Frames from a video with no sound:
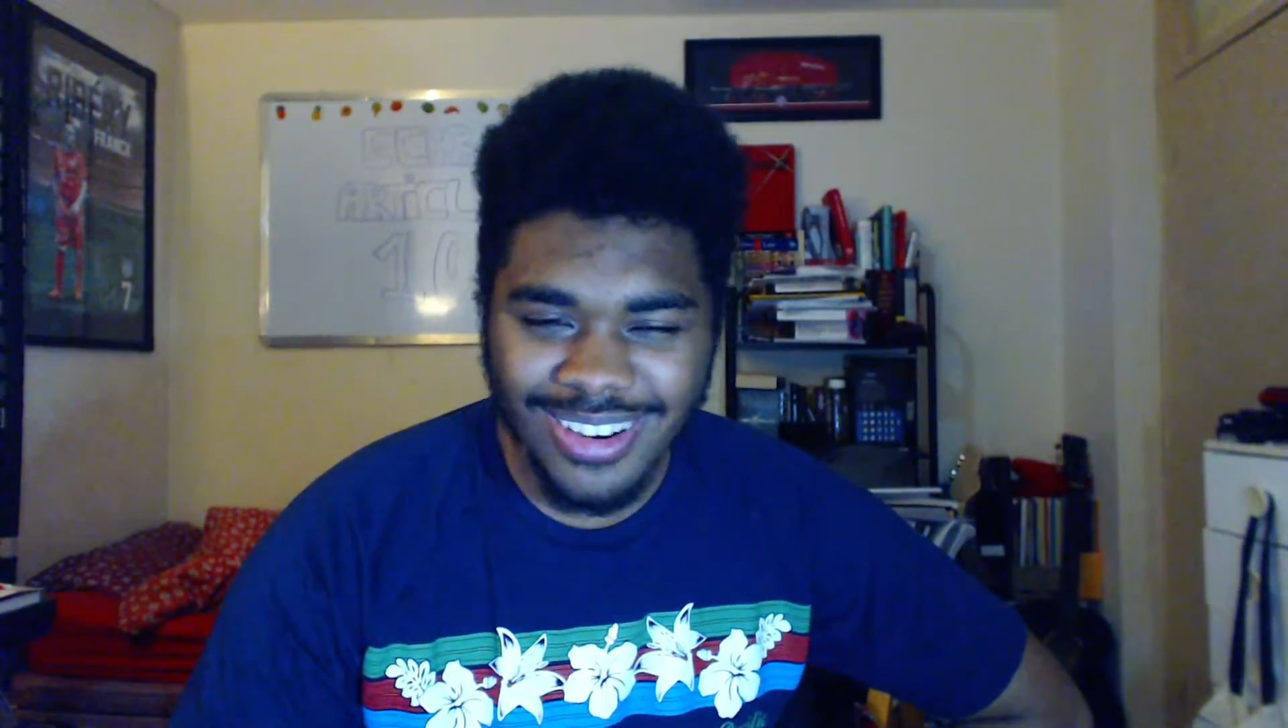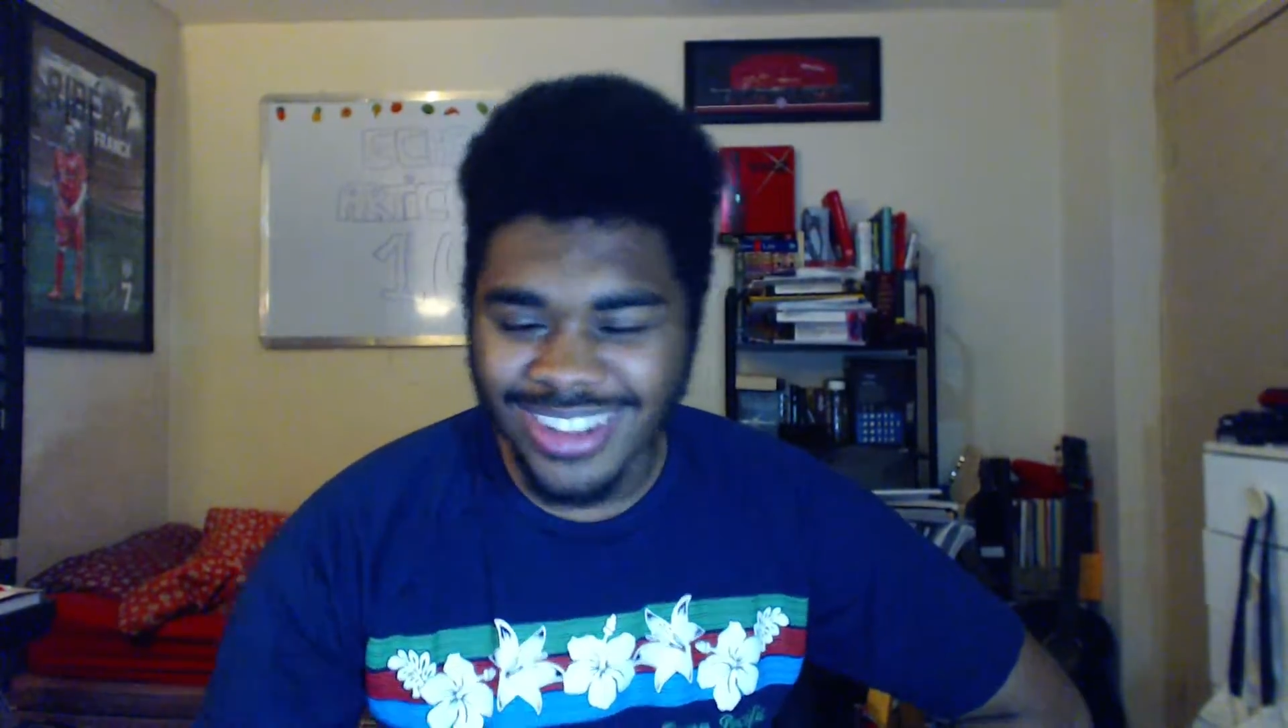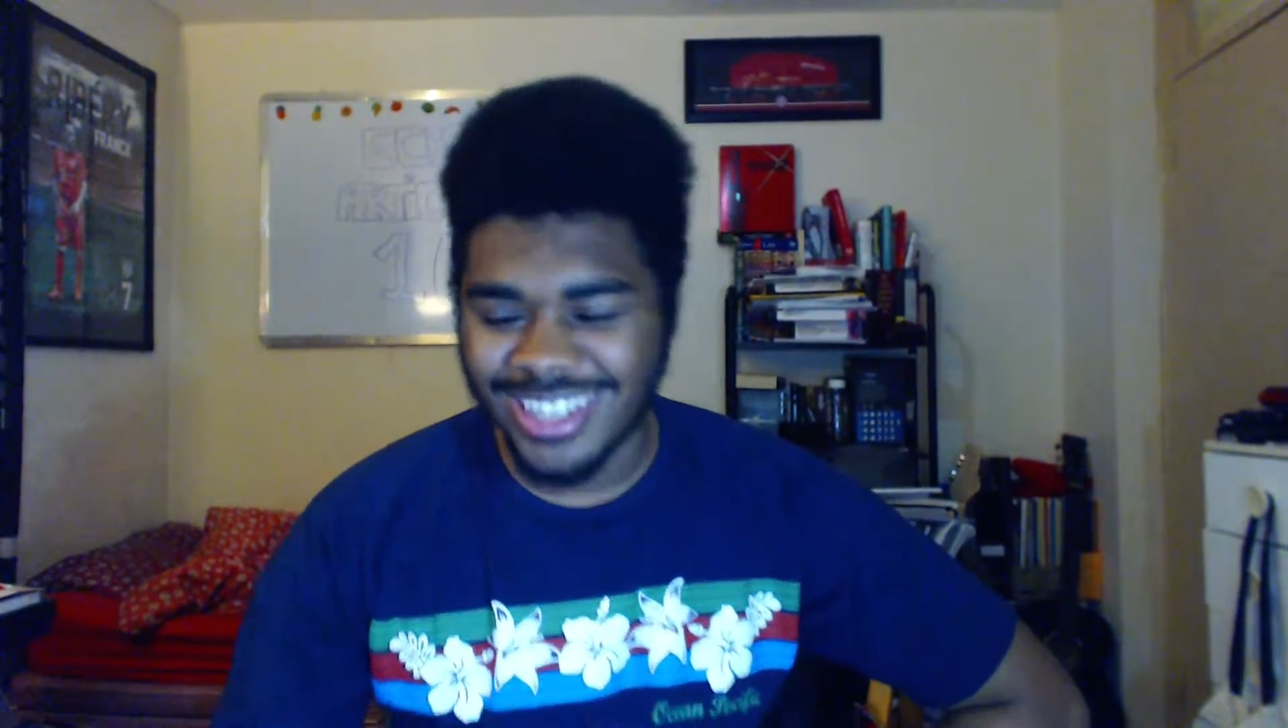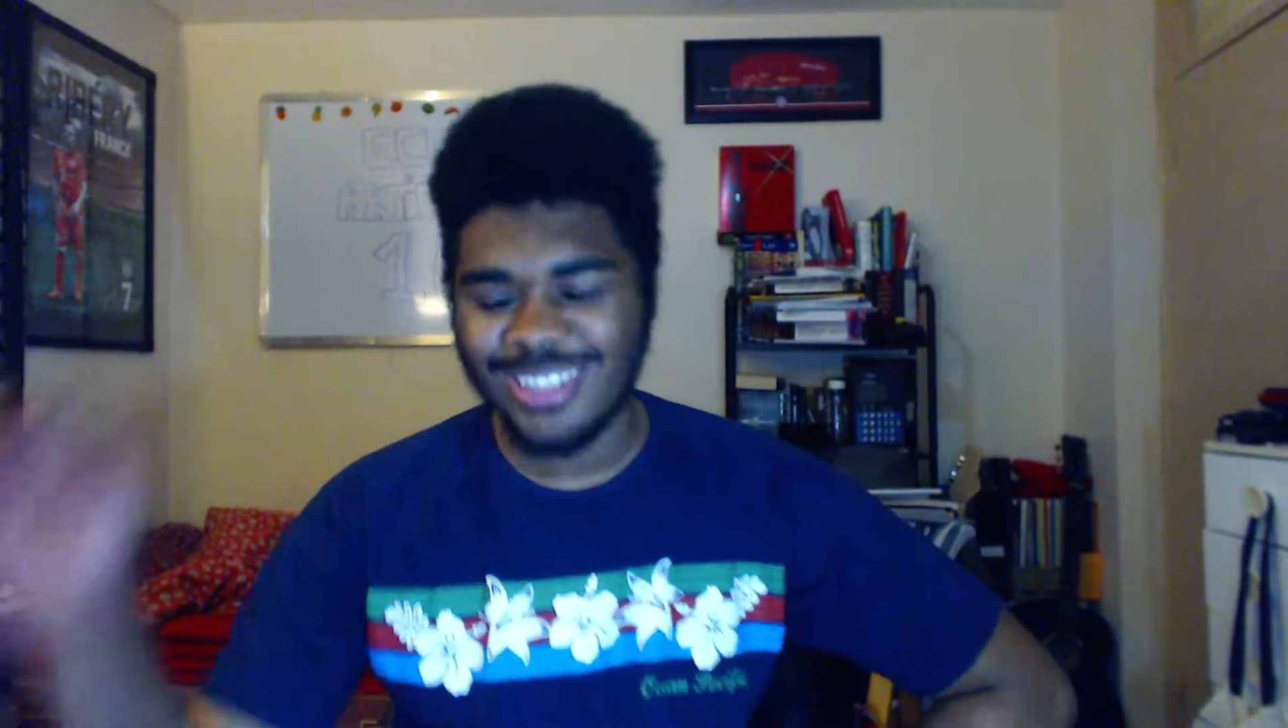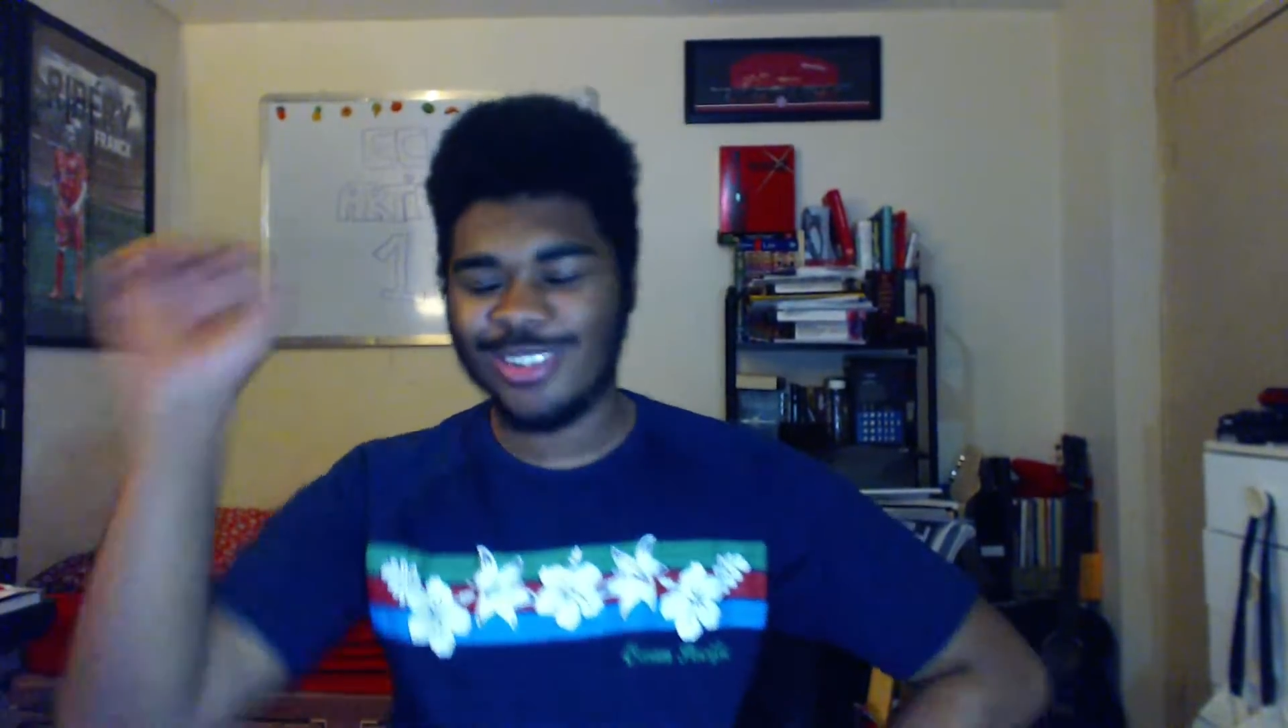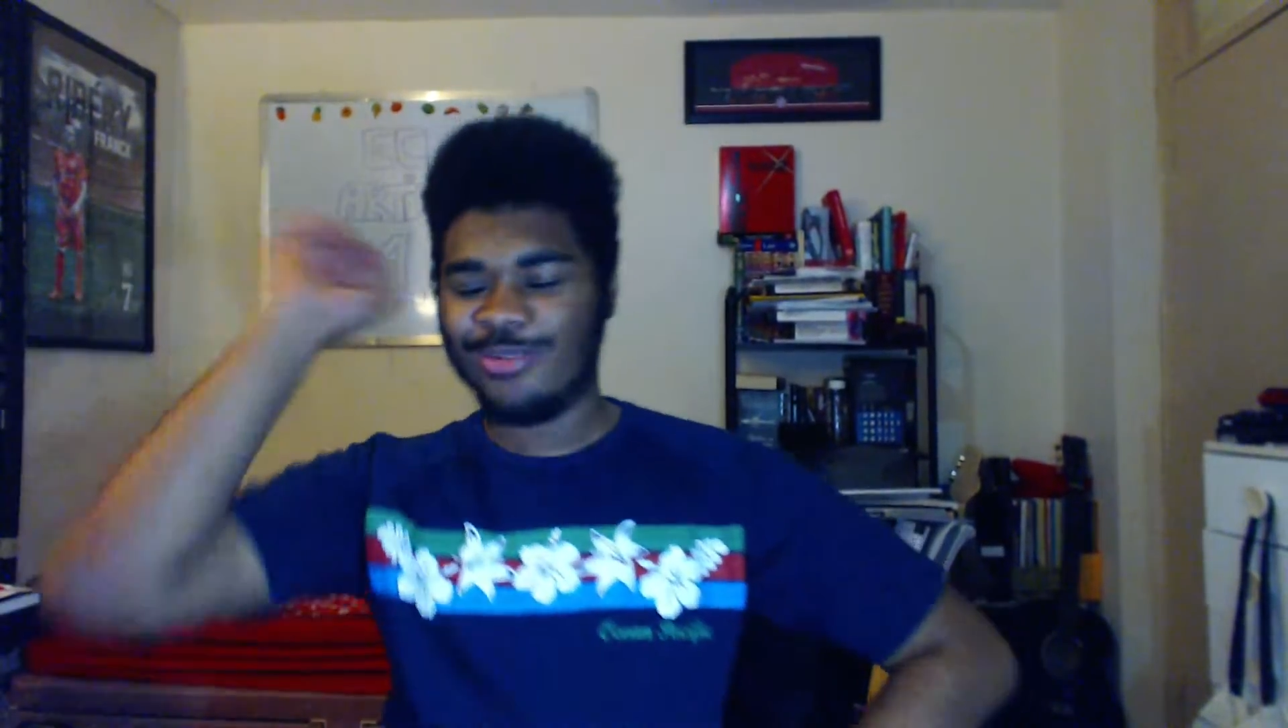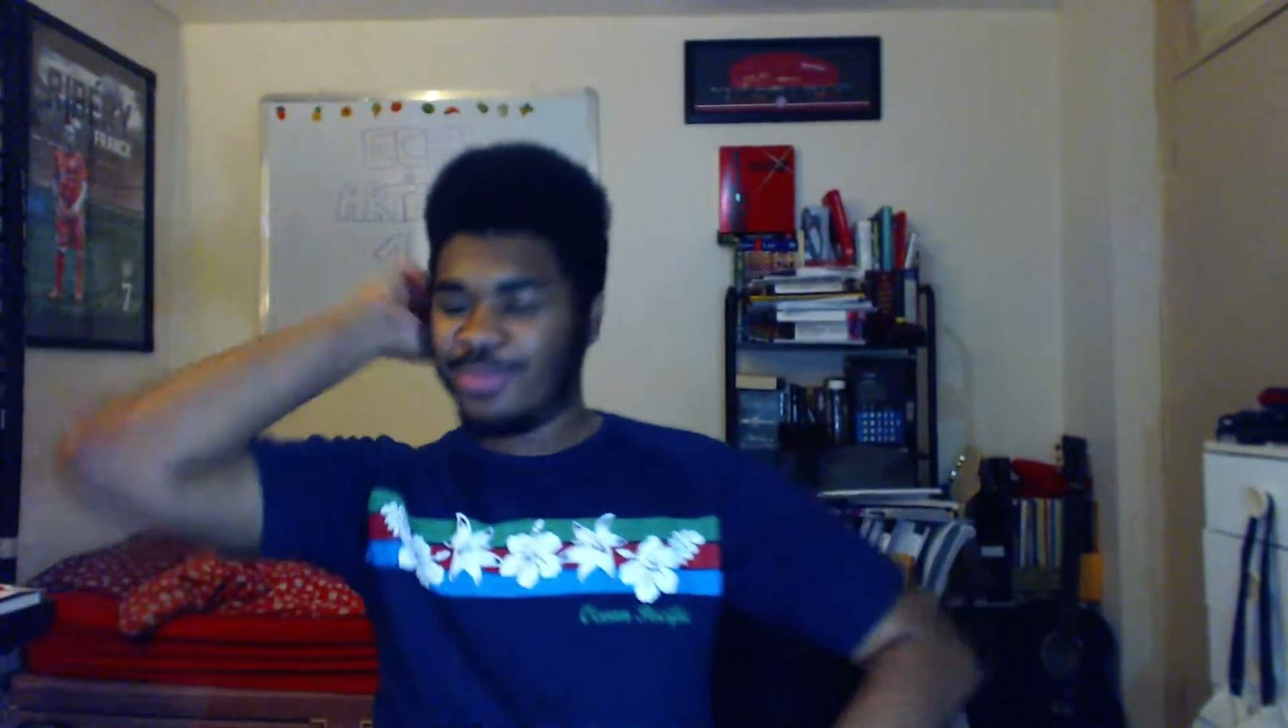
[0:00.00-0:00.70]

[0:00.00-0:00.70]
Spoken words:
Oh, she's too